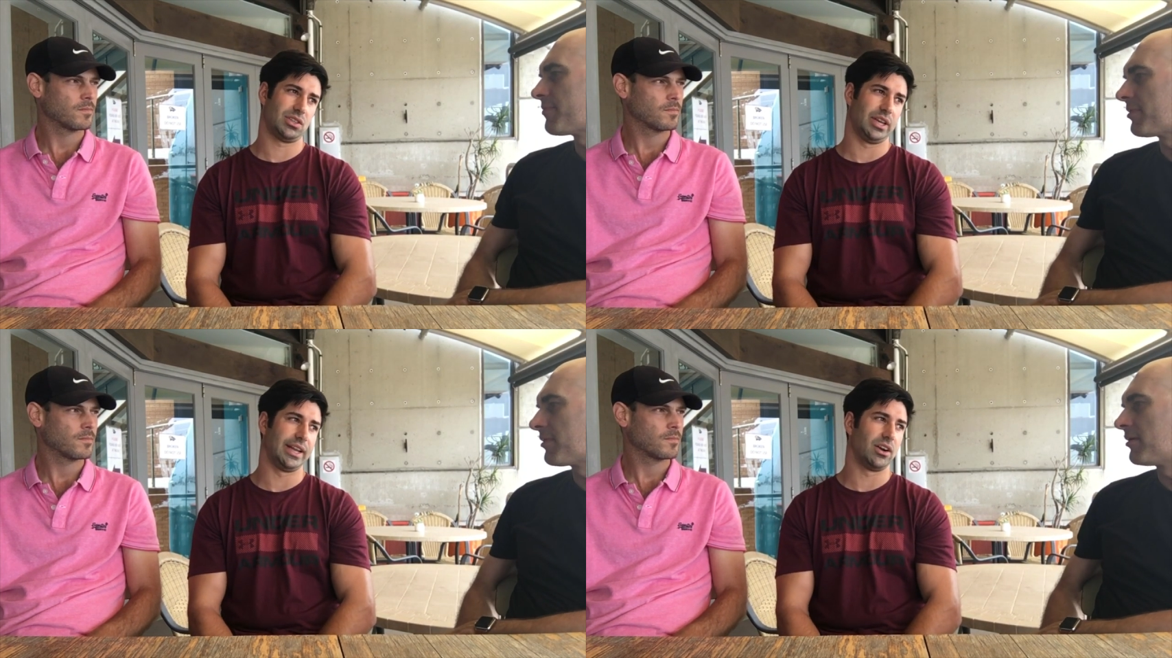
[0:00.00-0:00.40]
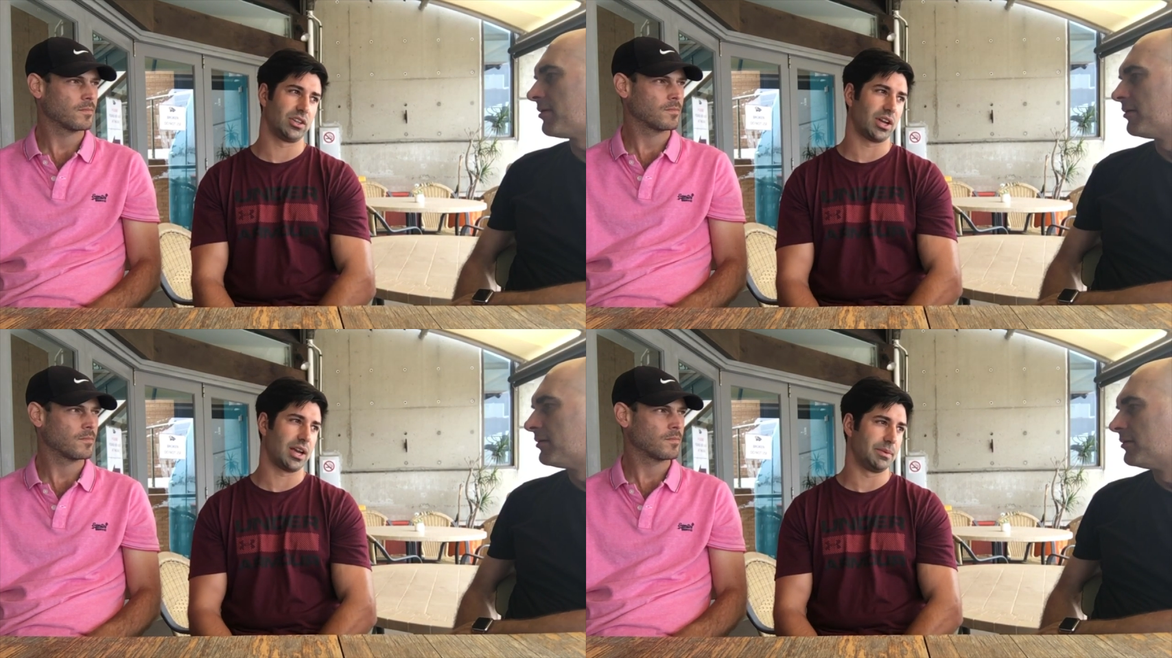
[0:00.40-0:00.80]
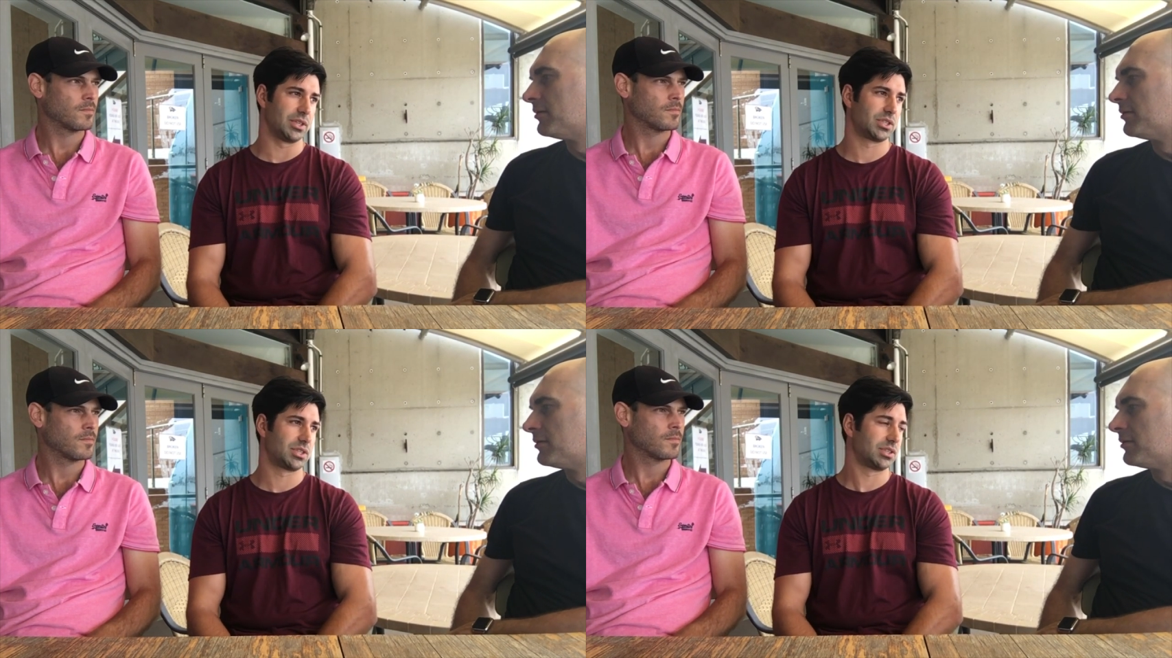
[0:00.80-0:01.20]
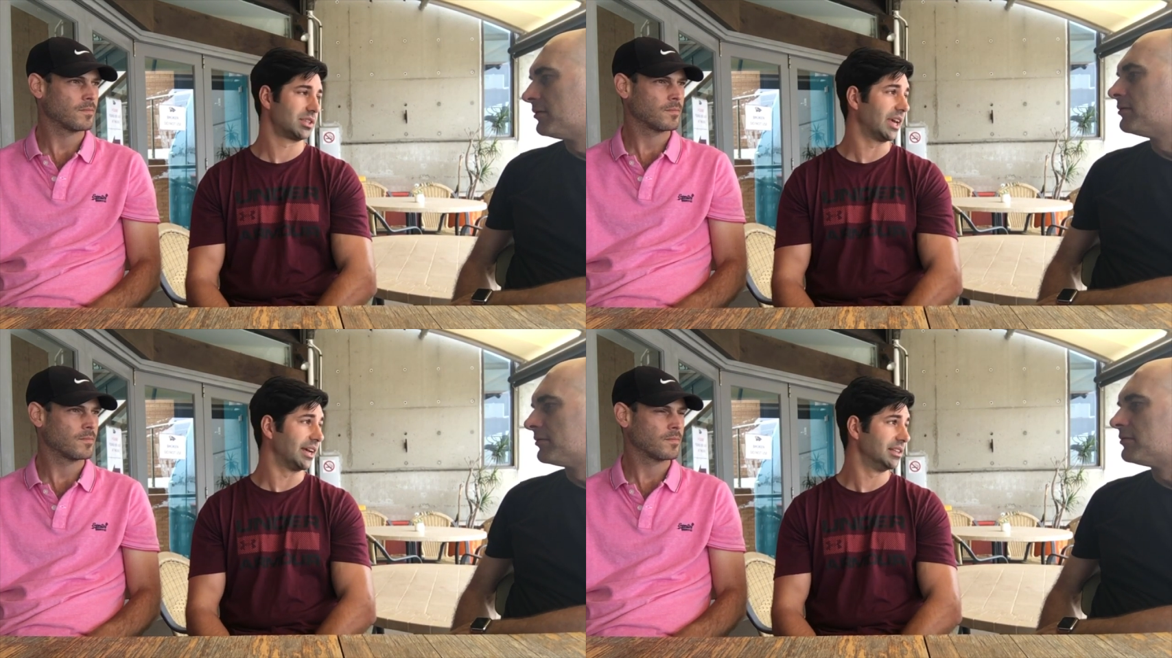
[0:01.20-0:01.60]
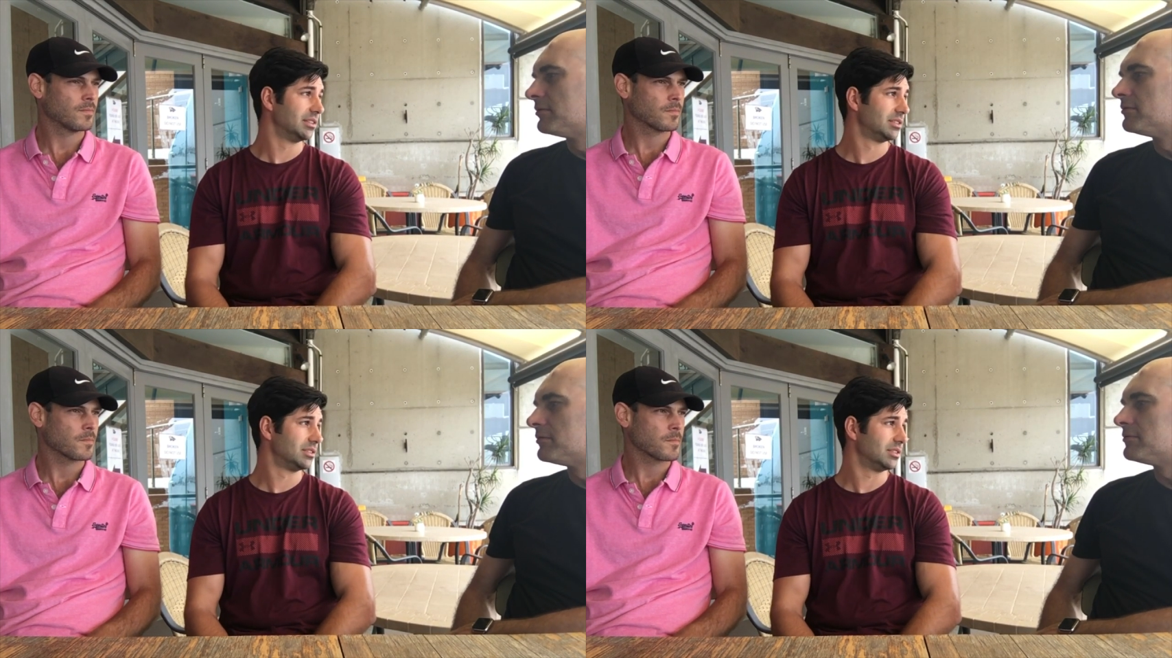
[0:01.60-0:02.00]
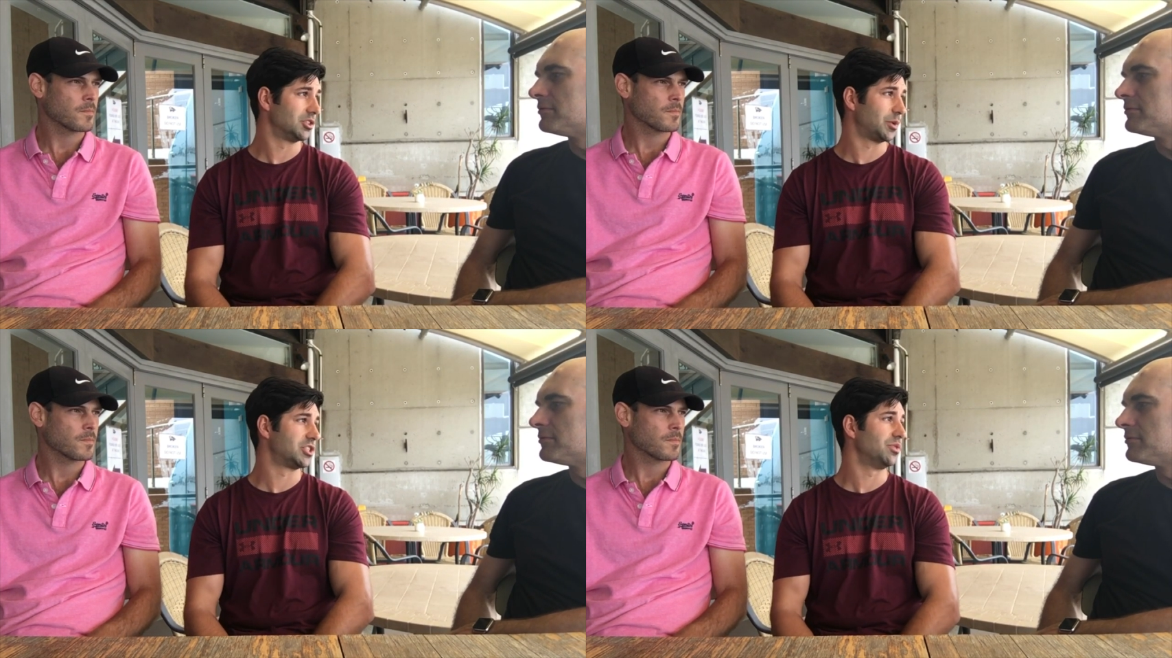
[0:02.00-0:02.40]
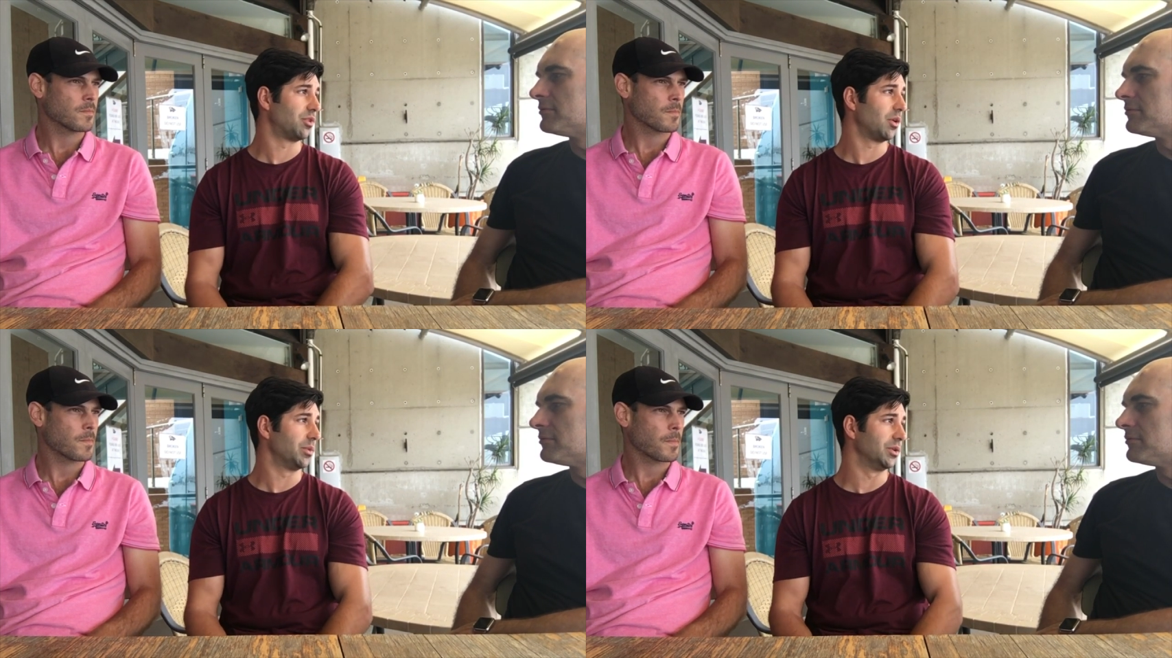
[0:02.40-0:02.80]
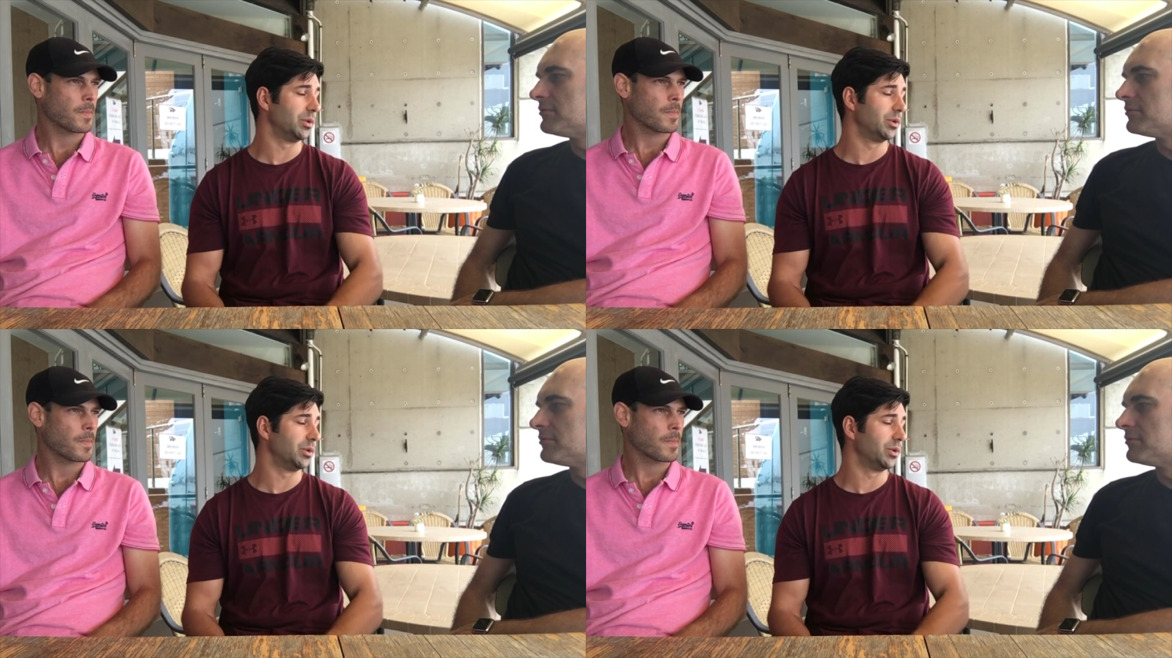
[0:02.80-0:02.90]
Speaker 1: an aerodynamics gain, especially for upwind.